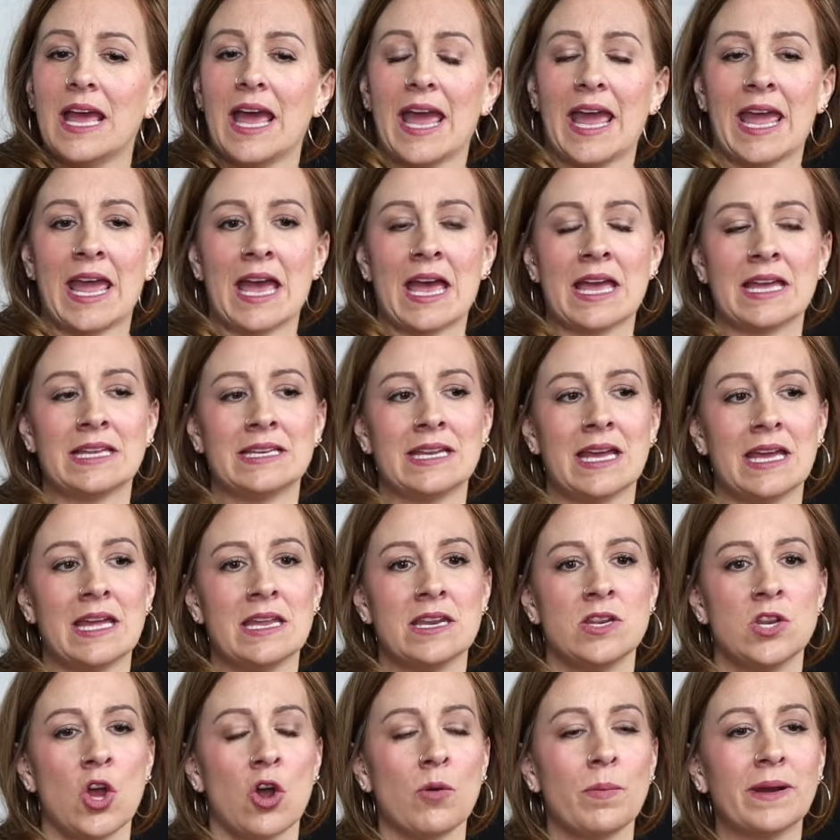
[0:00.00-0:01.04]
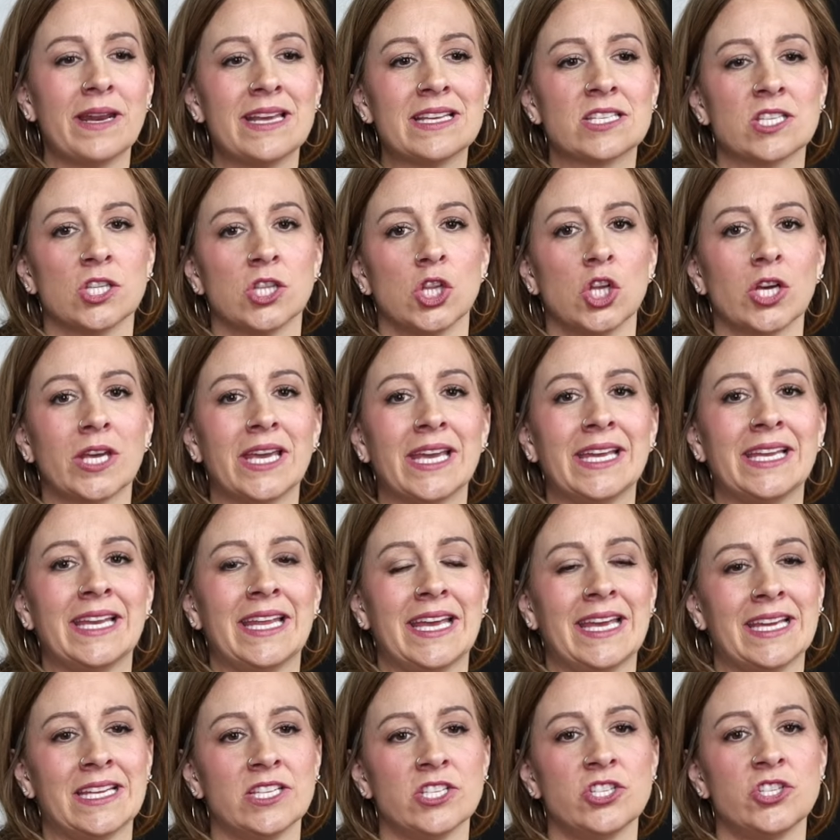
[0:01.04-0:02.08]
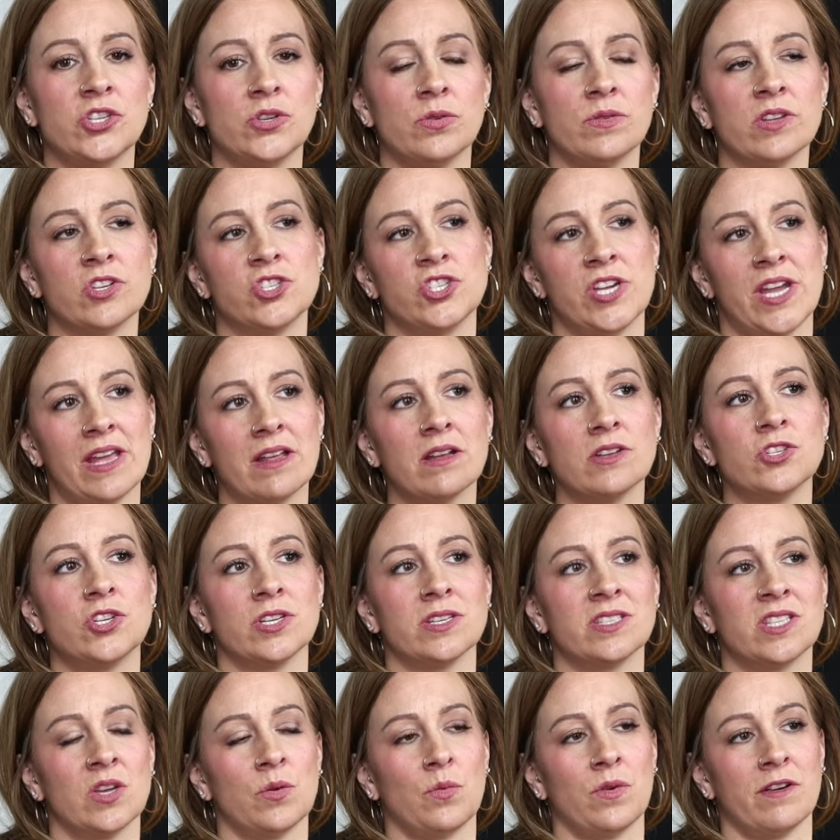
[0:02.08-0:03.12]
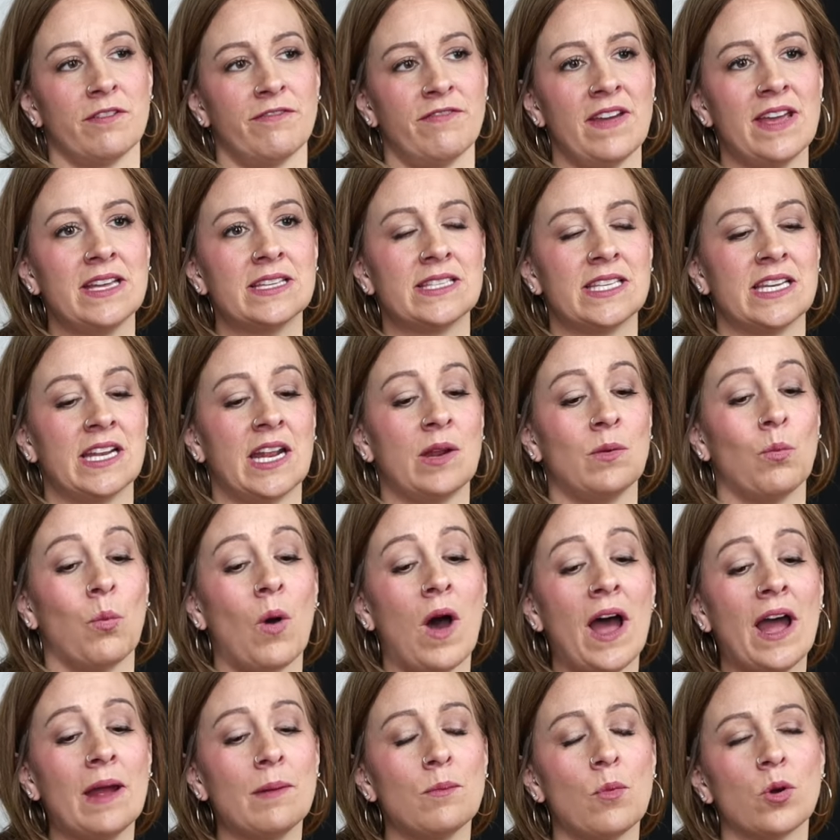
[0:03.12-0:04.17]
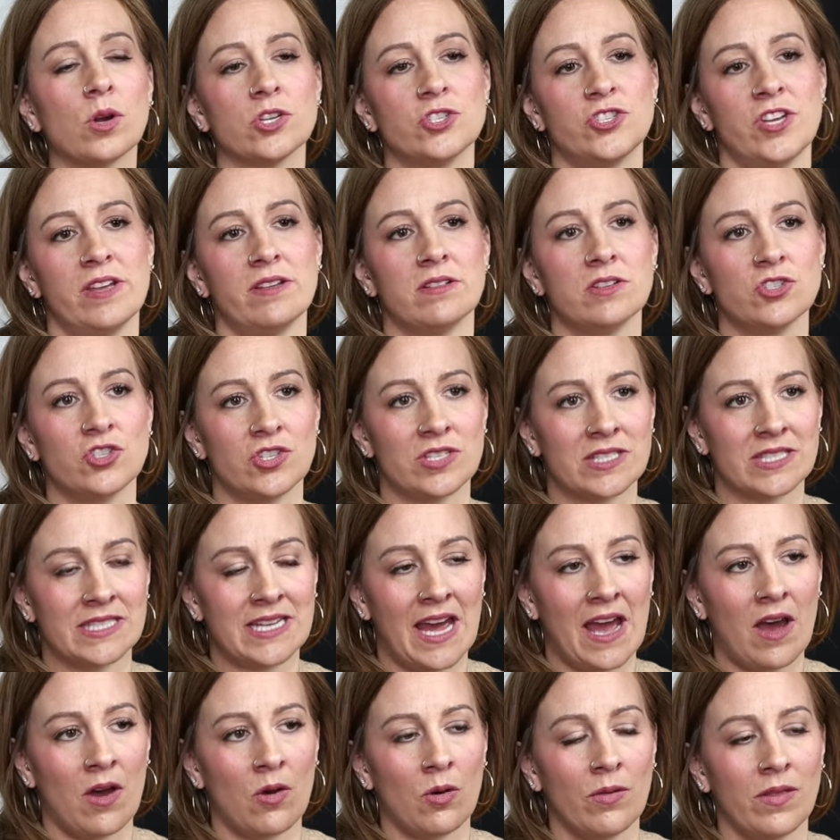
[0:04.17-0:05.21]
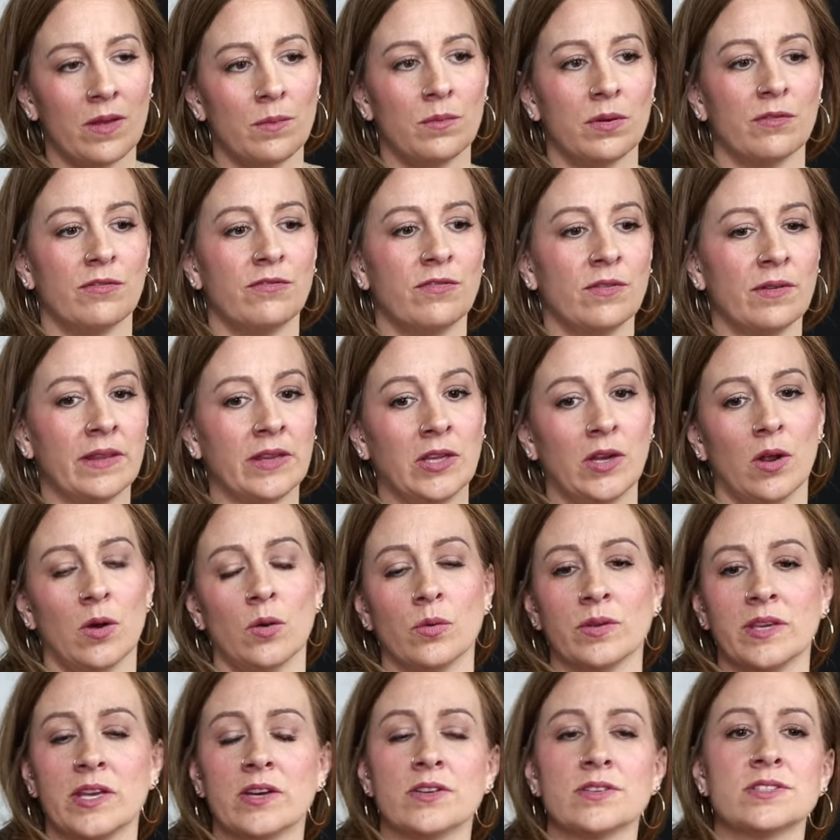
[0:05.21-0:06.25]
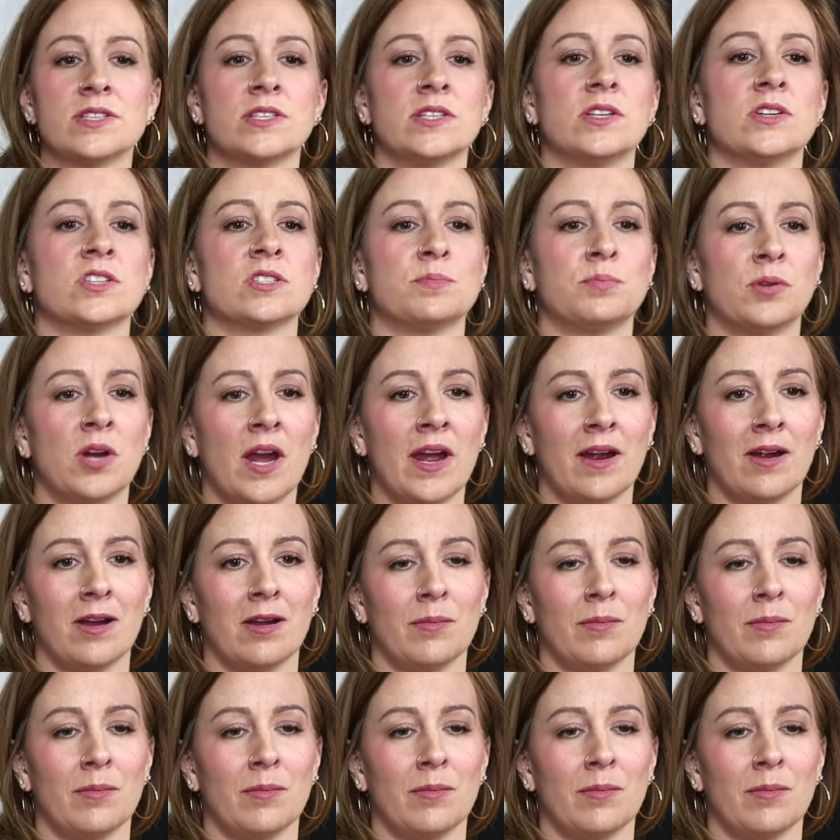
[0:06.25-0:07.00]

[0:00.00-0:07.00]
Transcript: And nobody's looking into the challenges that we're facing, and why more challenges now than before, you know, years and years prior.